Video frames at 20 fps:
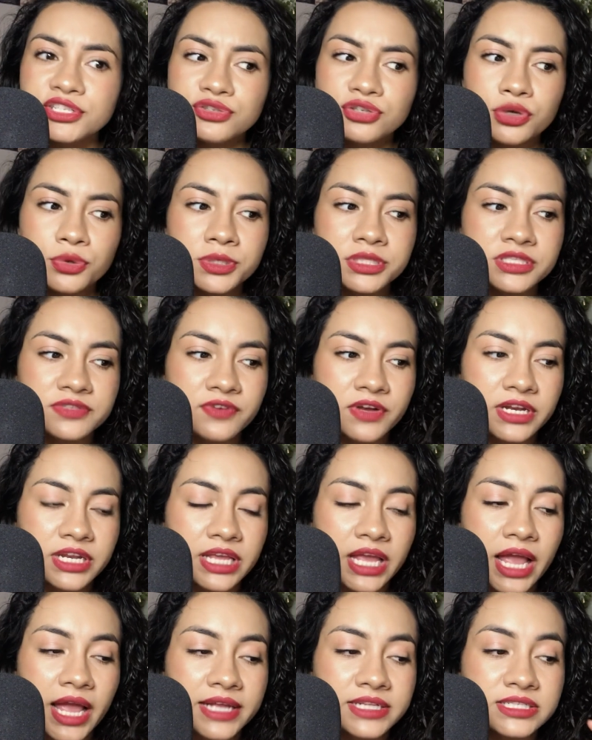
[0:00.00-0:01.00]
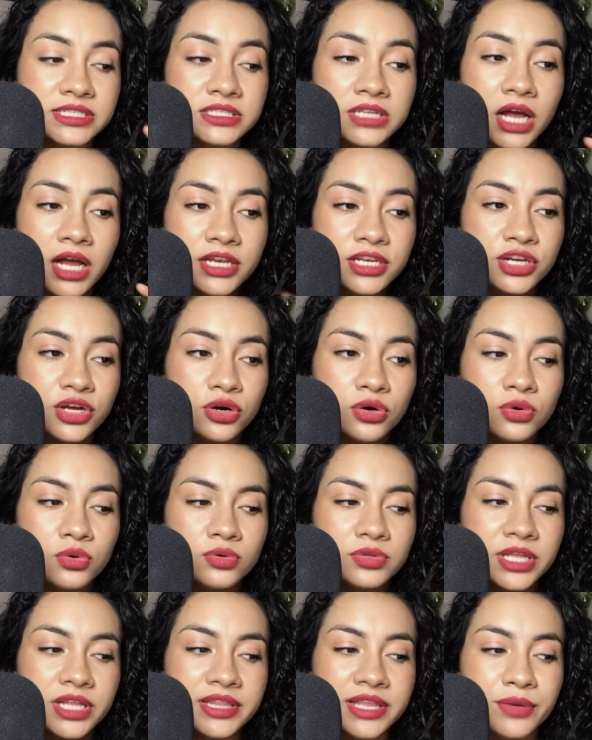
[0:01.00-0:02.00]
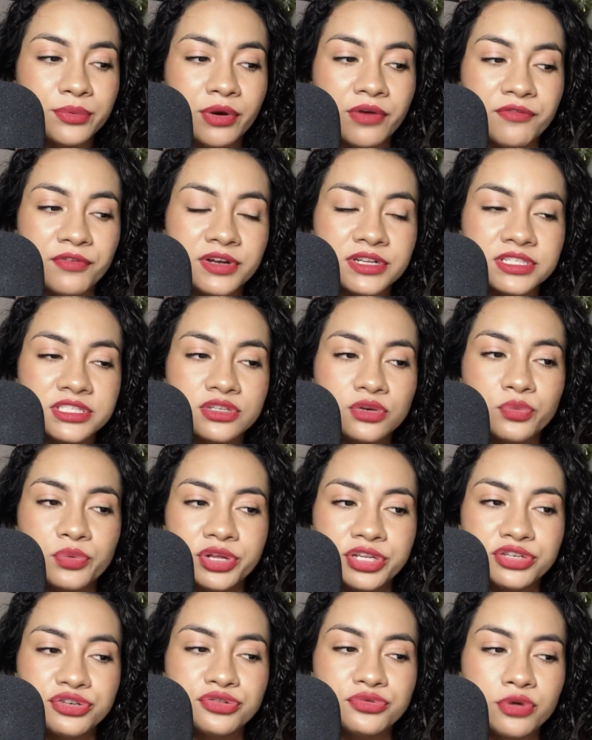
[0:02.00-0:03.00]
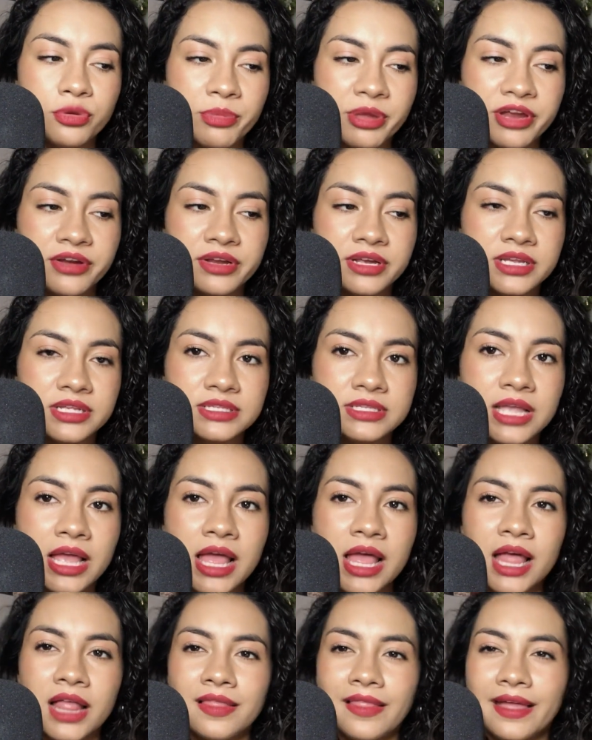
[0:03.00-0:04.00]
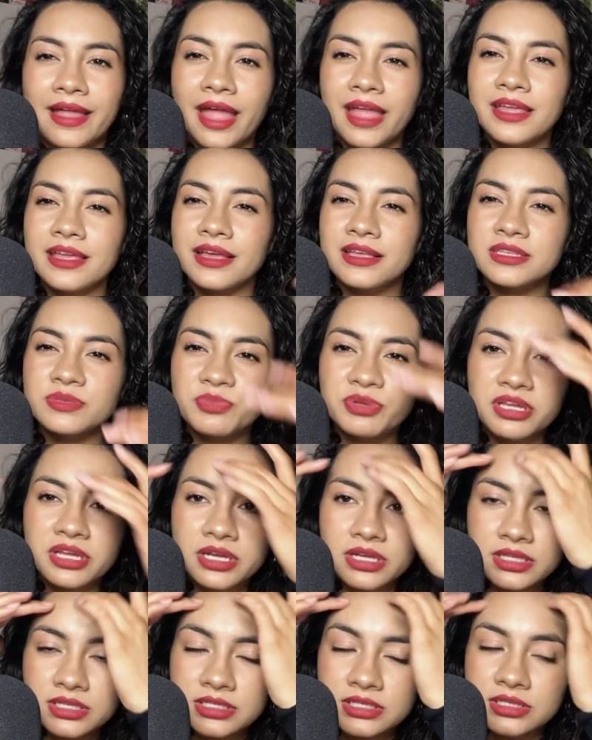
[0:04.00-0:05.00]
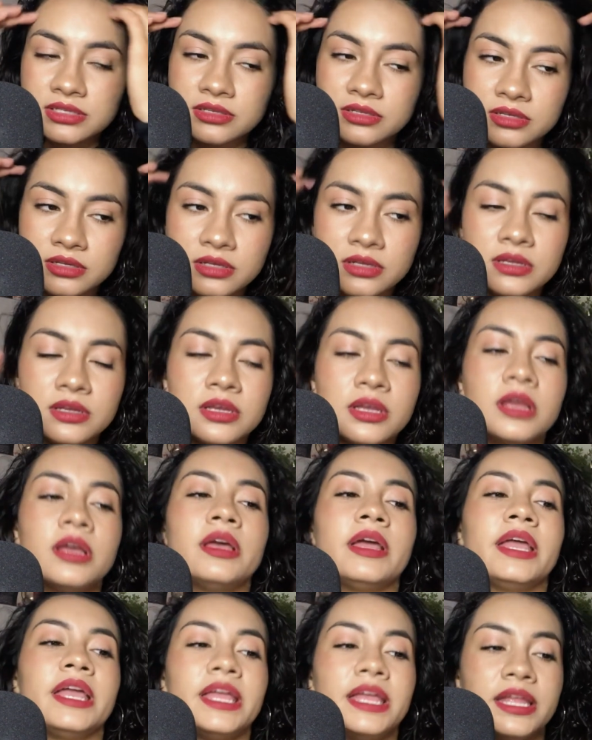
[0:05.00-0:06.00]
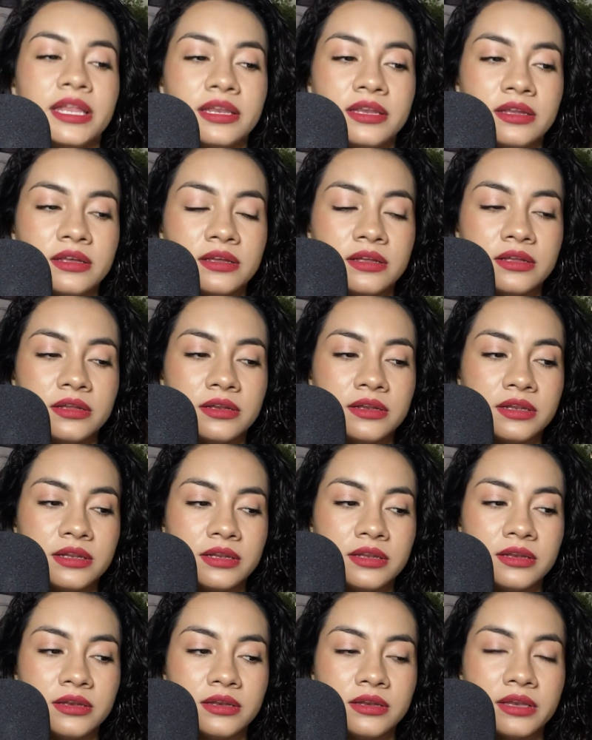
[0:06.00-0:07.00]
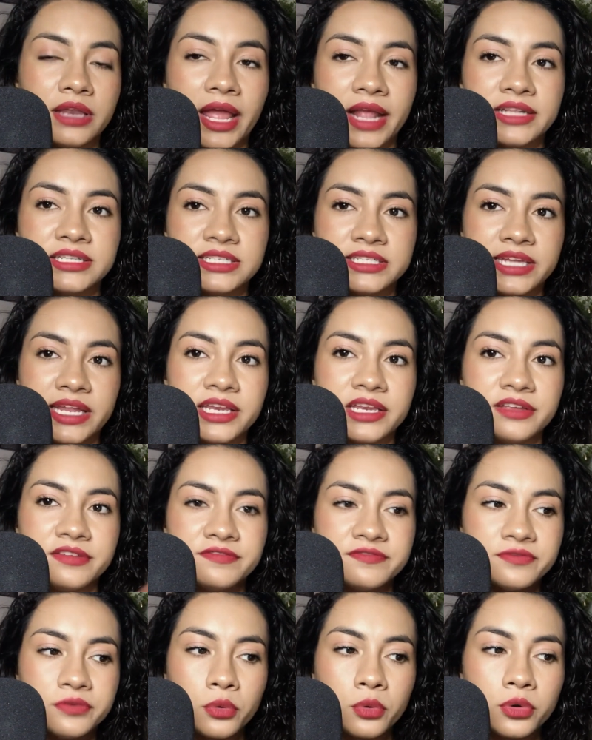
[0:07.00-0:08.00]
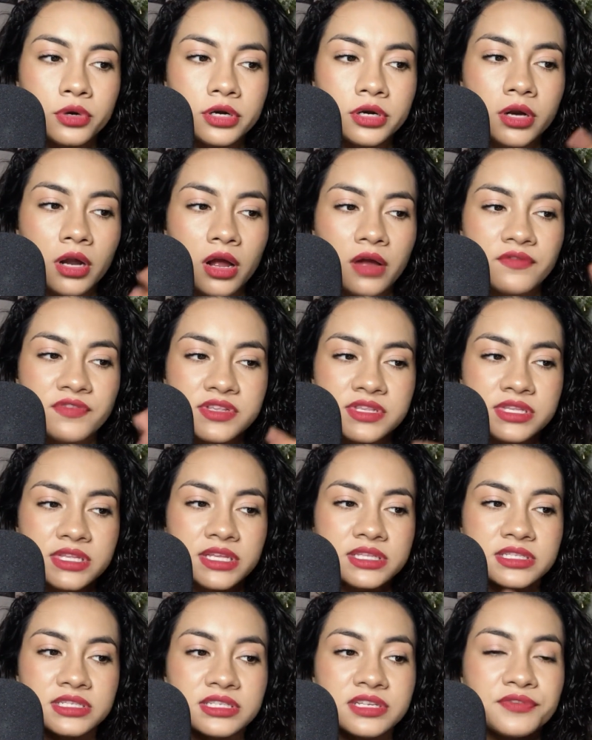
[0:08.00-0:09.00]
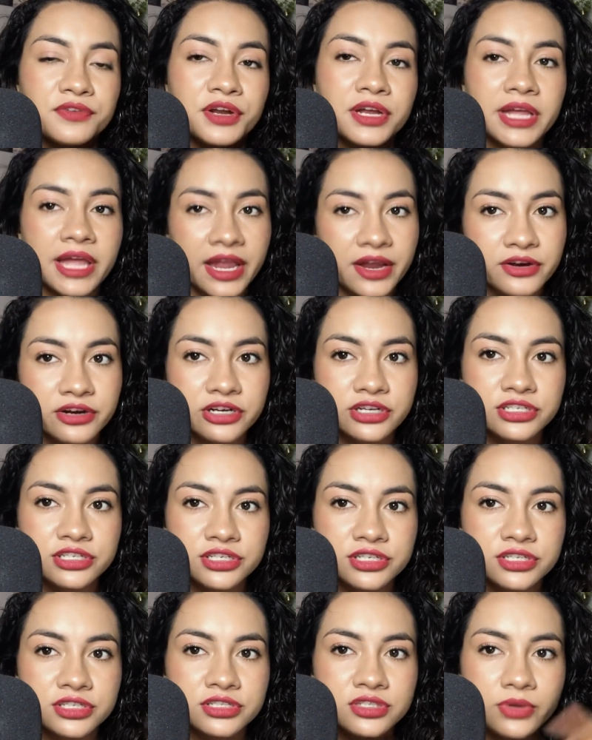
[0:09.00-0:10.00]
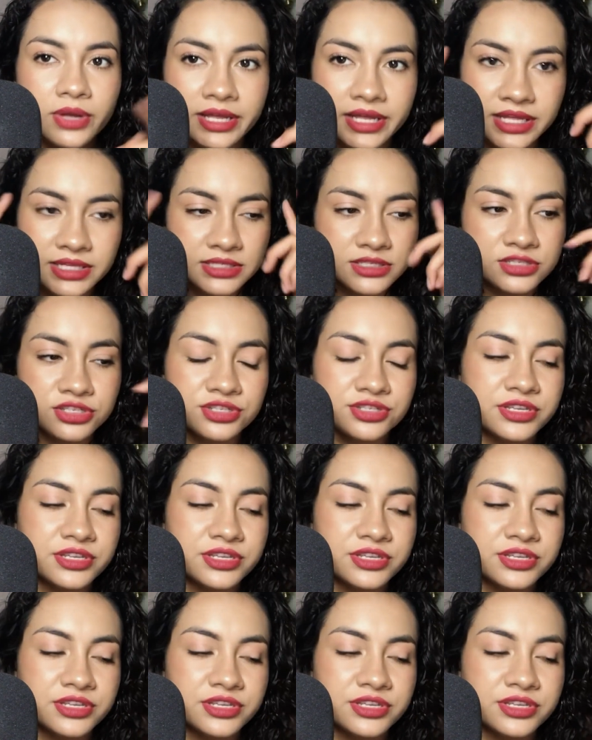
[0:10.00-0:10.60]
know what's funny? I did not know that they referenced Richard Ramirez. Like, I guess because in 1984, obviously it's a different character, so I guess it just